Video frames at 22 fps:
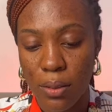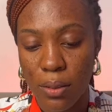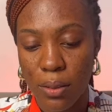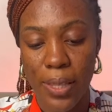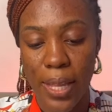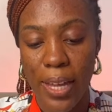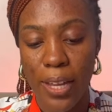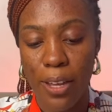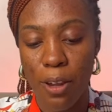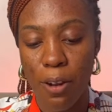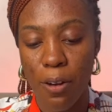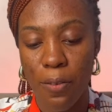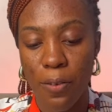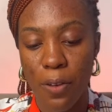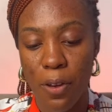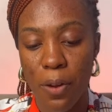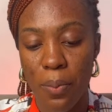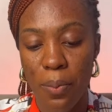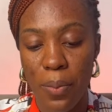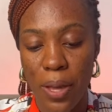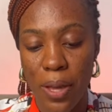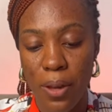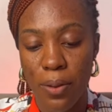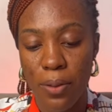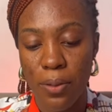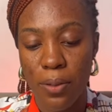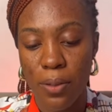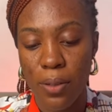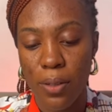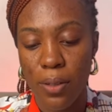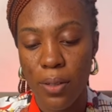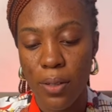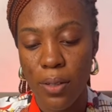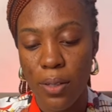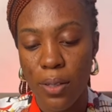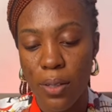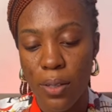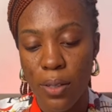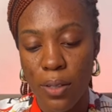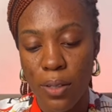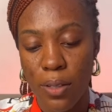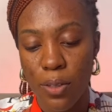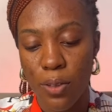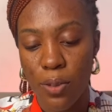Take care of your mail.
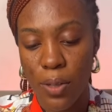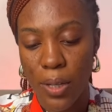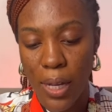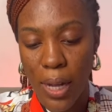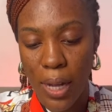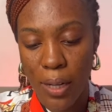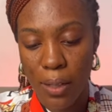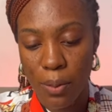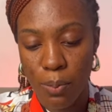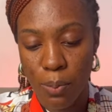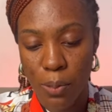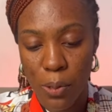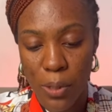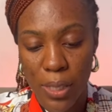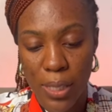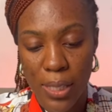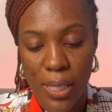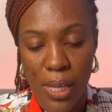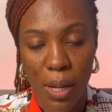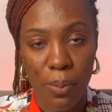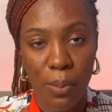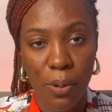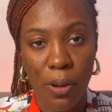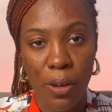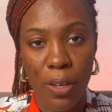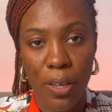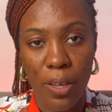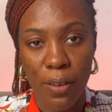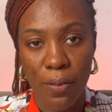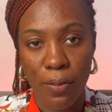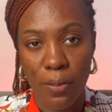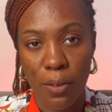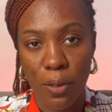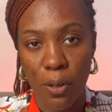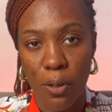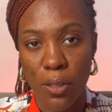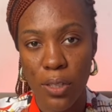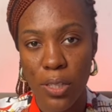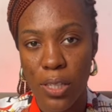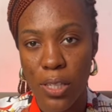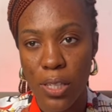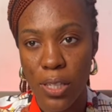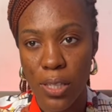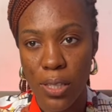You can put it here, but if
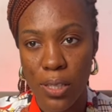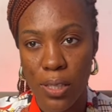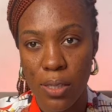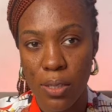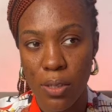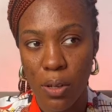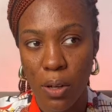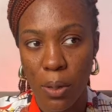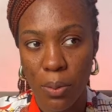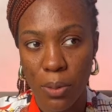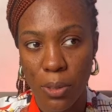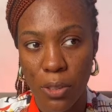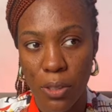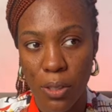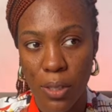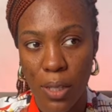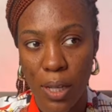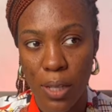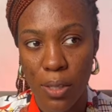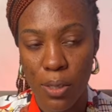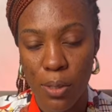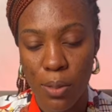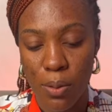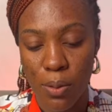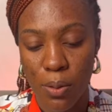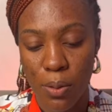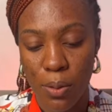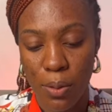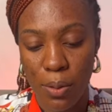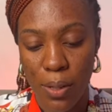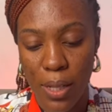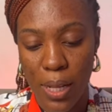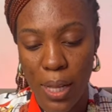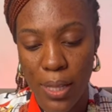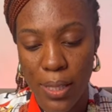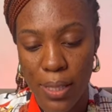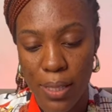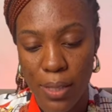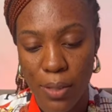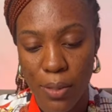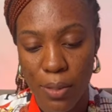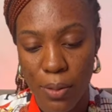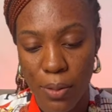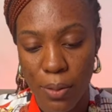not, it's optional, so you let
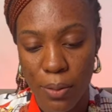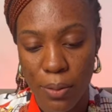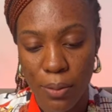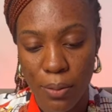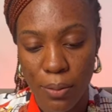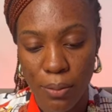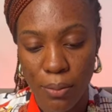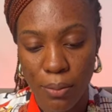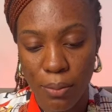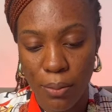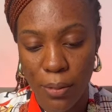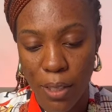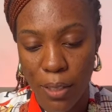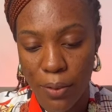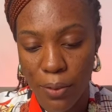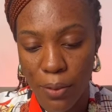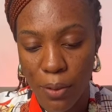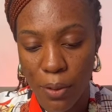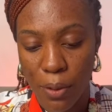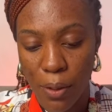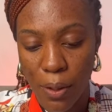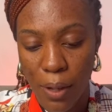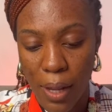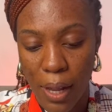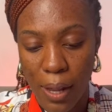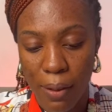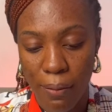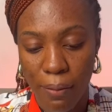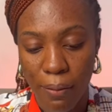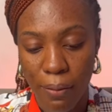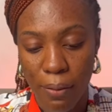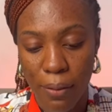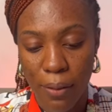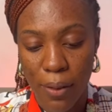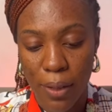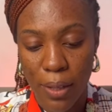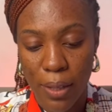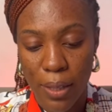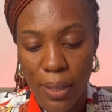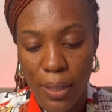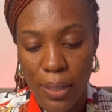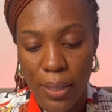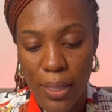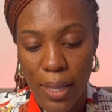it go if you don't have.
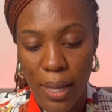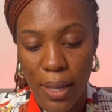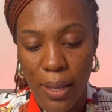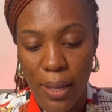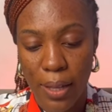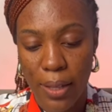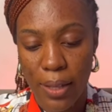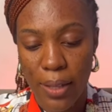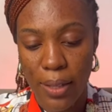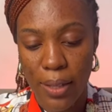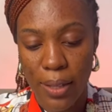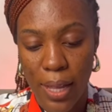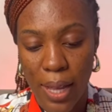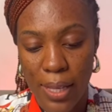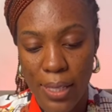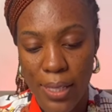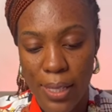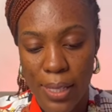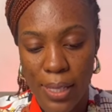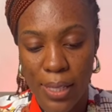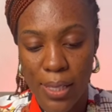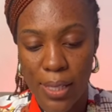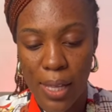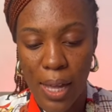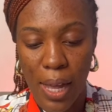Then next is